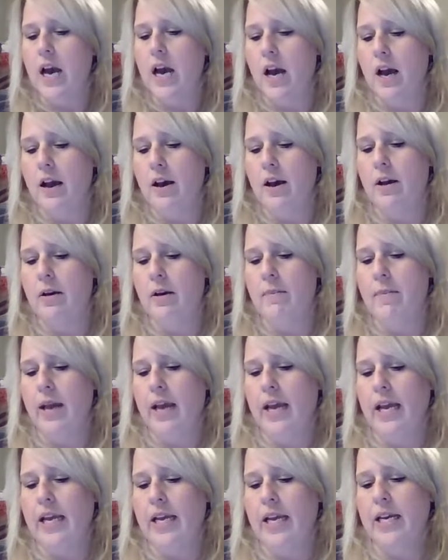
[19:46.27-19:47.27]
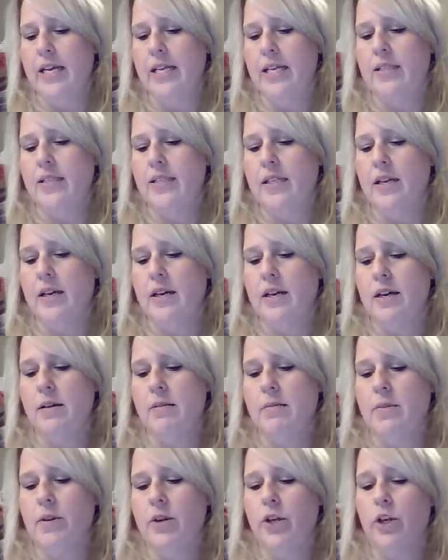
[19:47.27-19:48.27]

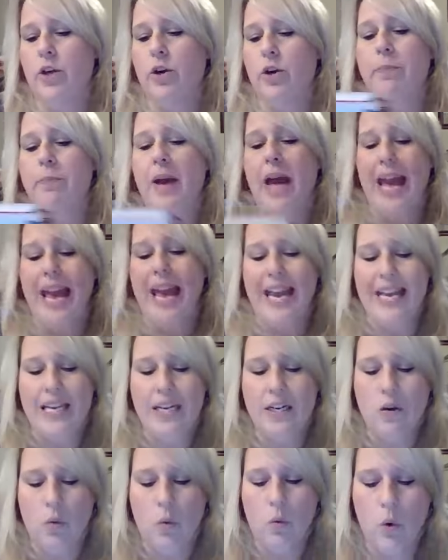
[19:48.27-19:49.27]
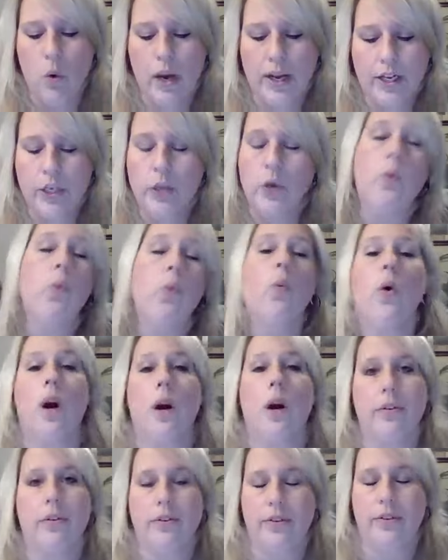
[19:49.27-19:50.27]
You're paid what you're
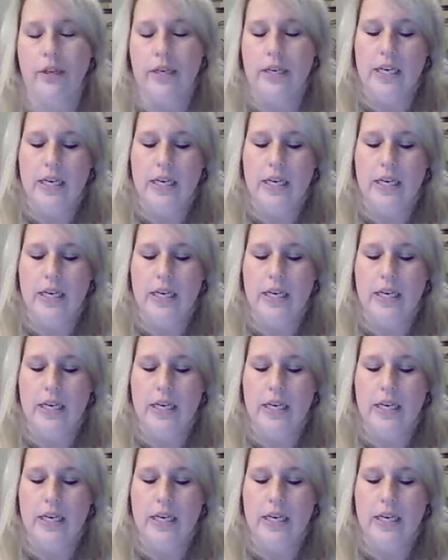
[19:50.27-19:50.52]
worth.